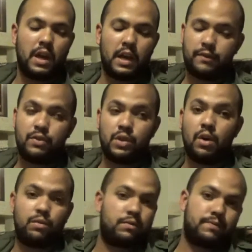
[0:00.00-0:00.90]
If you
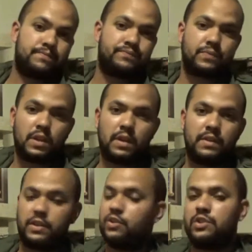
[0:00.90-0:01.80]
don't,
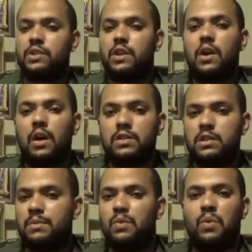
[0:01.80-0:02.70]
then you're just going to
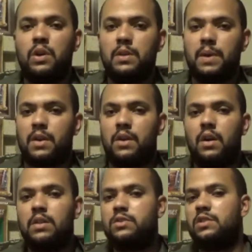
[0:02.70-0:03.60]
constantly be worried about it,
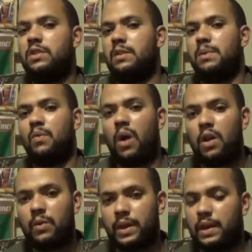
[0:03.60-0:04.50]
constantly be
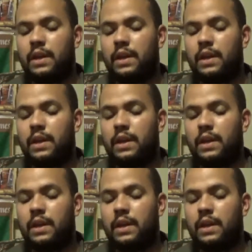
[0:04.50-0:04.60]
wallowing in it.